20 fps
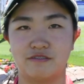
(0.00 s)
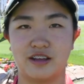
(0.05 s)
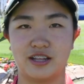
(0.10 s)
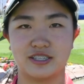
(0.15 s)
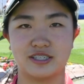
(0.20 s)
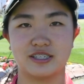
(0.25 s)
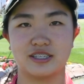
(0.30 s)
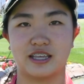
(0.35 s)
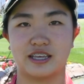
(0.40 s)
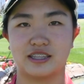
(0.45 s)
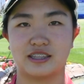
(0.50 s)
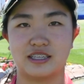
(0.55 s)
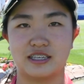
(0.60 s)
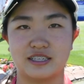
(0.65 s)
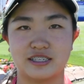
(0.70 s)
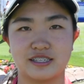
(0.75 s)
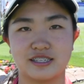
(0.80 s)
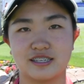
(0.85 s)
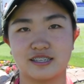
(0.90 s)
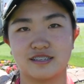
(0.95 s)
events like
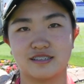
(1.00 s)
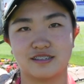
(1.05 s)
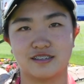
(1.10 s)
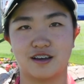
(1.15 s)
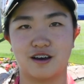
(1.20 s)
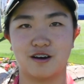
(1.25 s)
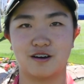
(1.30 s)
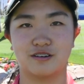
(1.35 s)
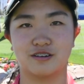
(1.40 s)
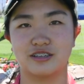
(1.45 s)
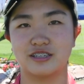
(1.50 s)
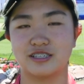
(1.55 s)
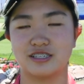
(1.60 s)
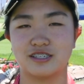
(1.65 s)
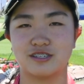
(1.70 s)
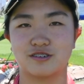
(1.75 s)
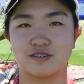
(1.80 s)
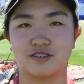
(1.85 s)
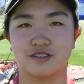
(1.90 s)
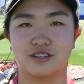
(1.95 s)
these. So
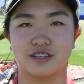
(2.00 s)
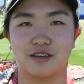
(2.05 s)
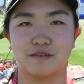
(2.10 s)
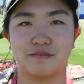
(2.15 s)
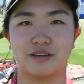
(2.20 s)
it's truly